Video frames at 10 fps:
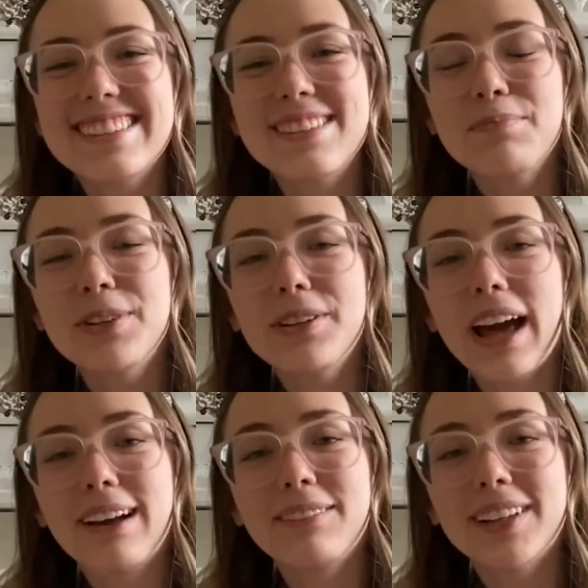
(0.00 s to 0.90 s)
the blue
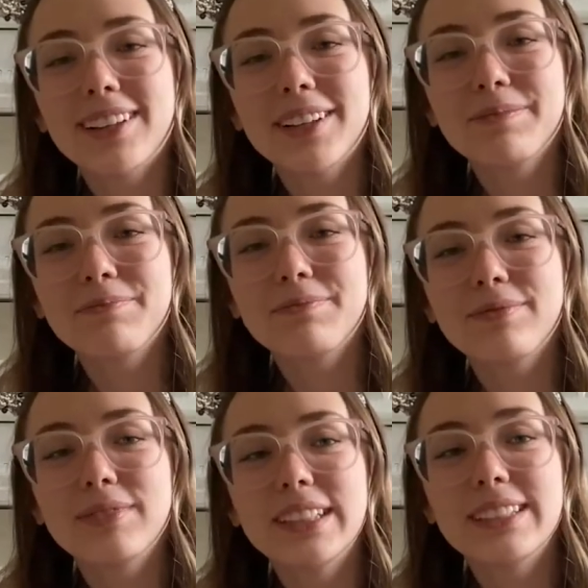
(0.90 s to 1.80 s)
caterpillar.
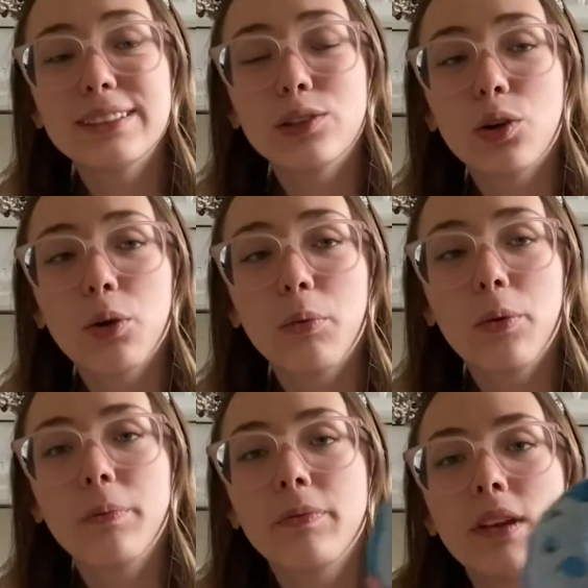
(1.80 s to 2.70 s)
He's
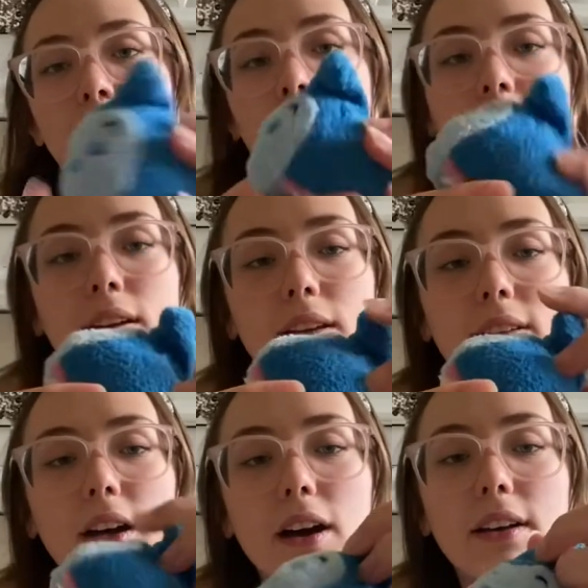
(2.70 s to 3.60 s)
adorable. He's
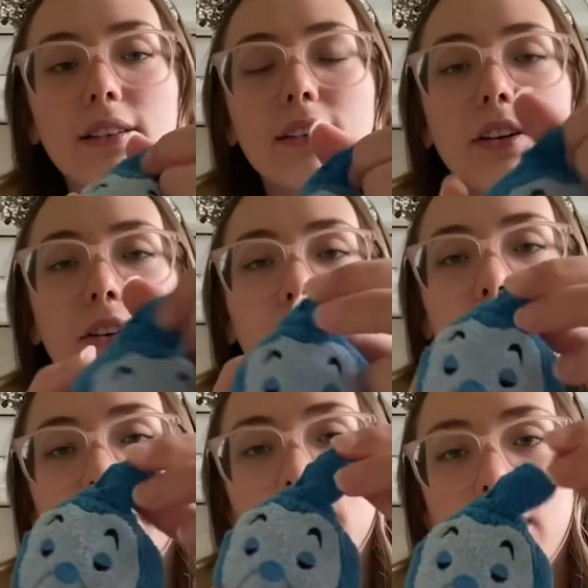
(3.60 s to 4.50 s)
got his little
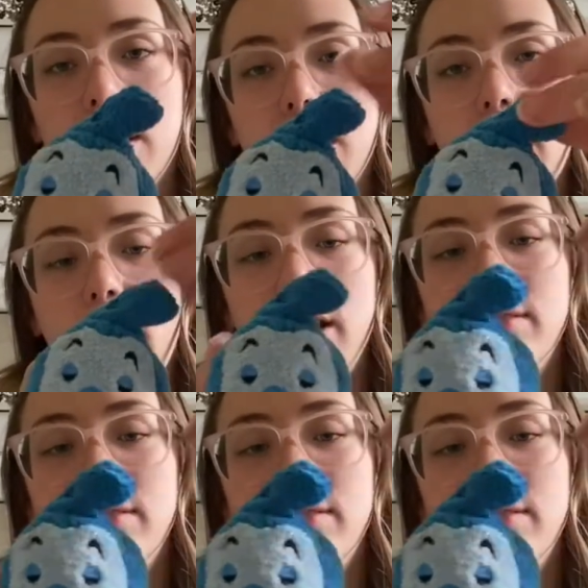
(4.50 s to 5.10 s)
head